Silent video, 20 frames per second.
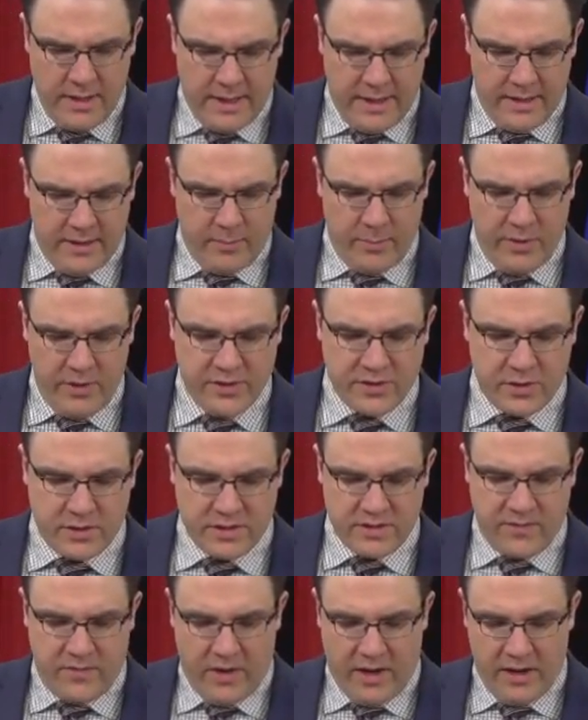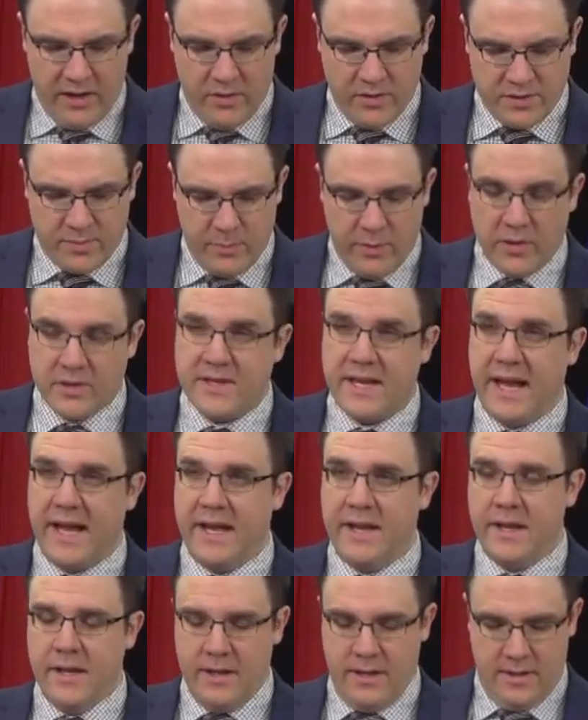Uh, the bills are as follows: Bill
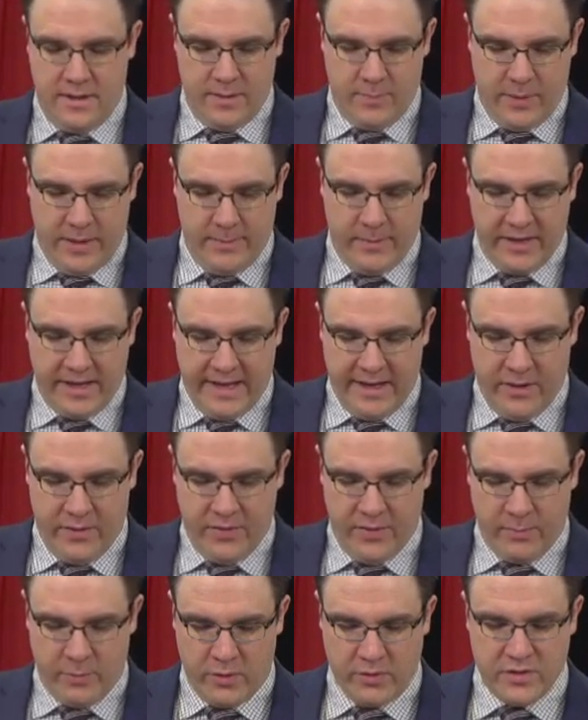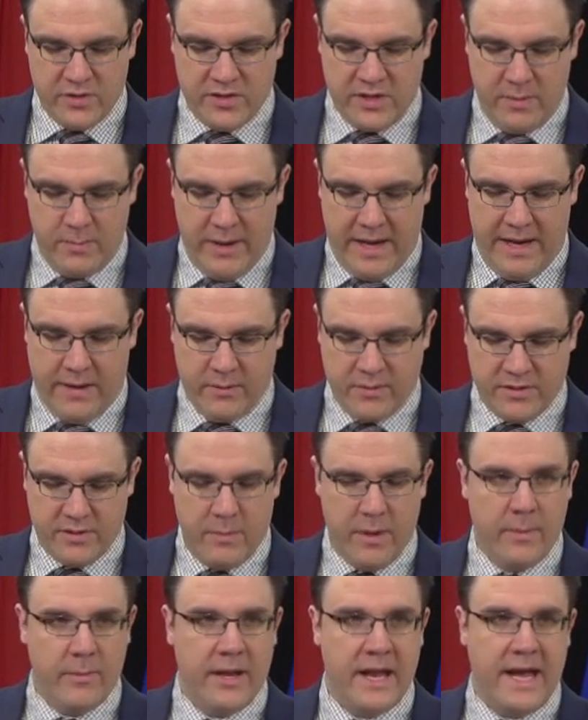ten, the Public Health Emergency Powers
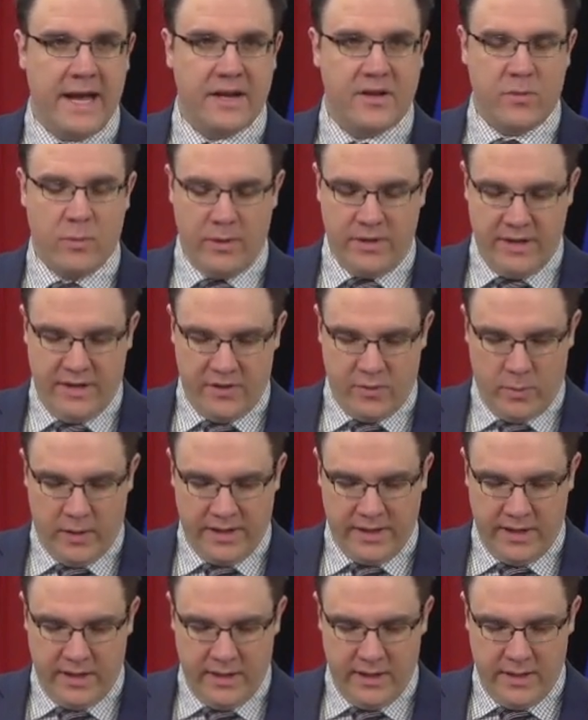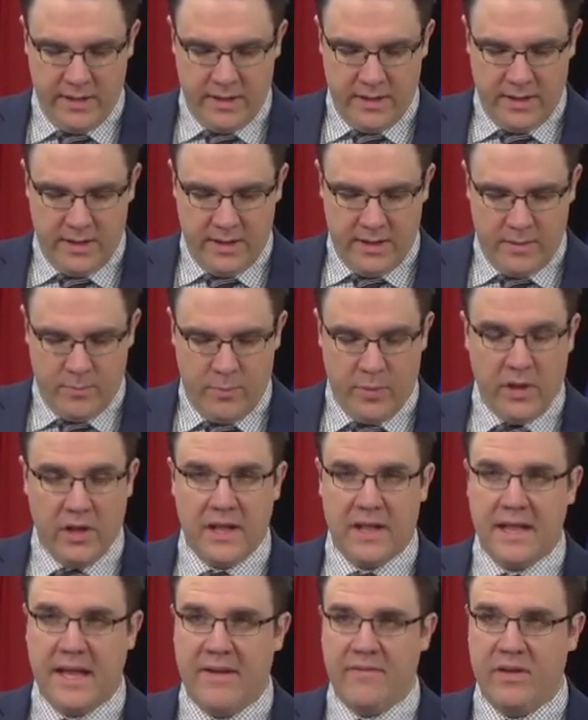Amendment Act twenty twenty.
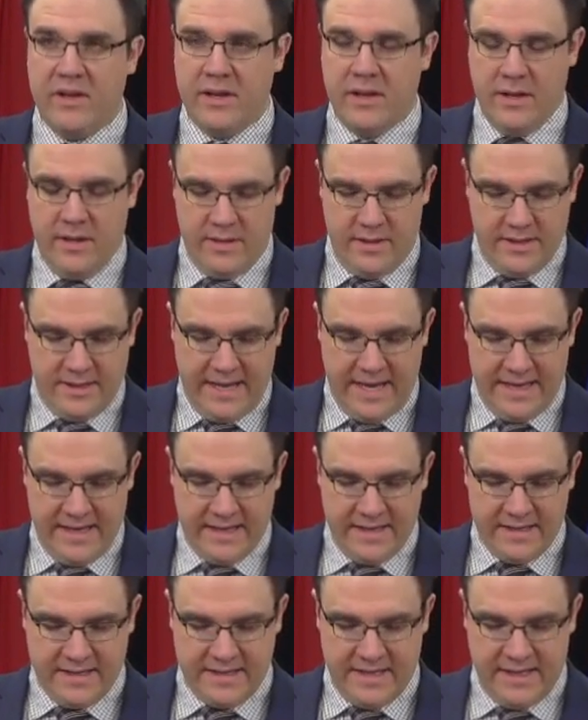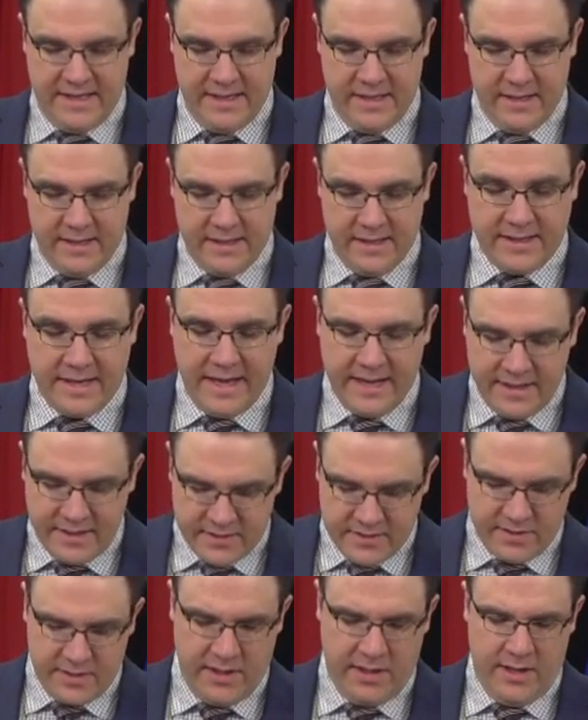Bill eleven, the Tenancy, the
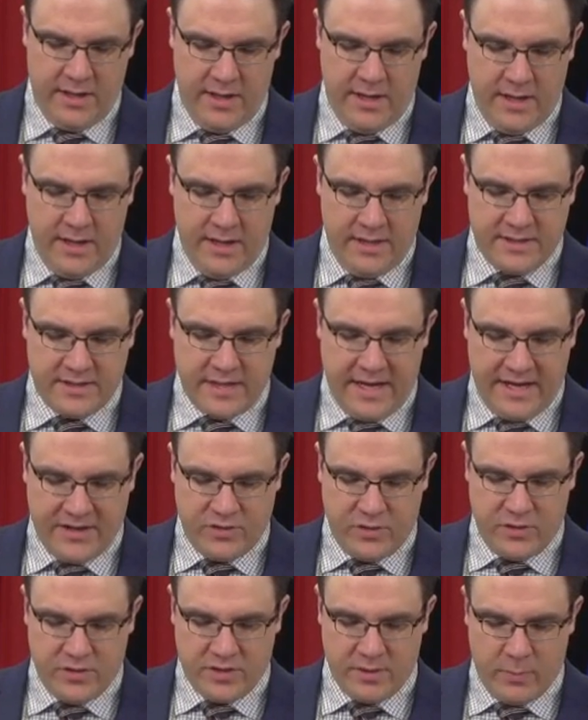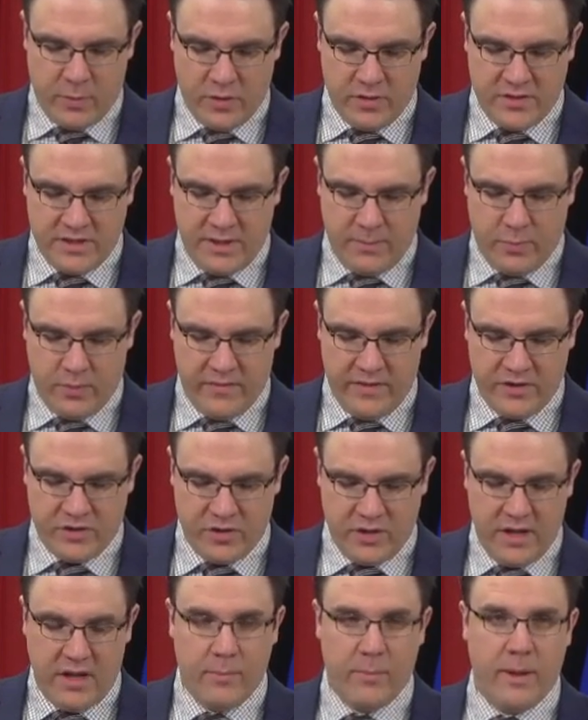Tenancy Statutes Emergency
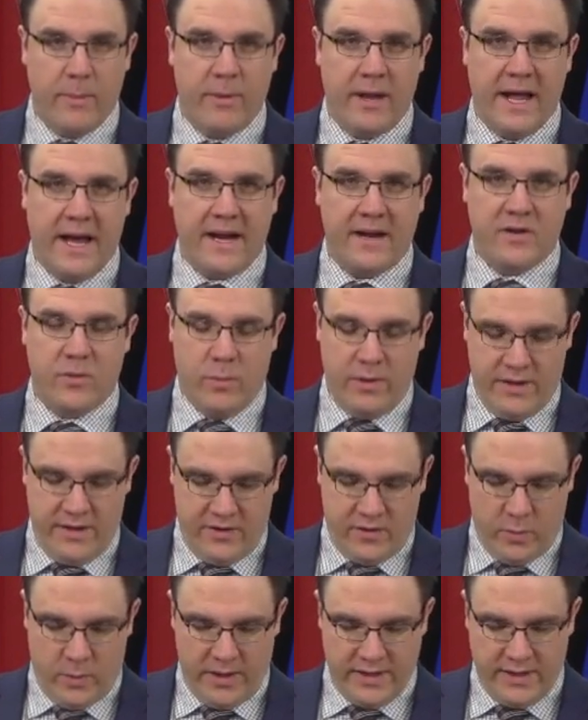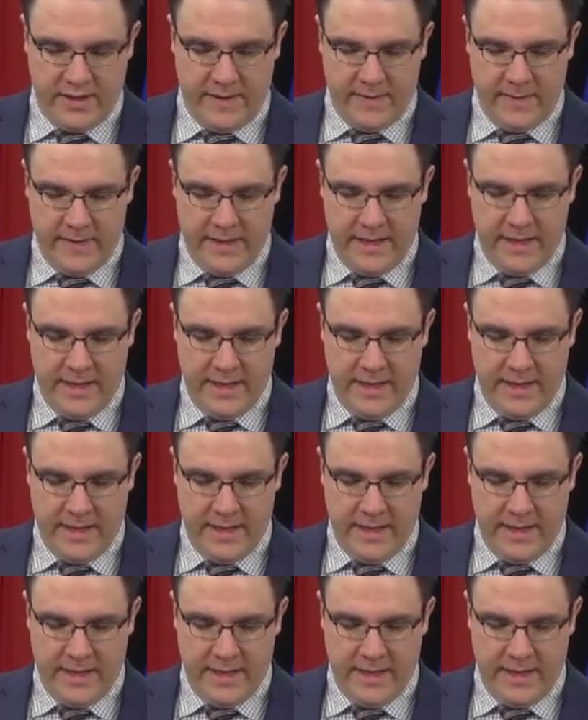Provision Amendment Act twenty twenty,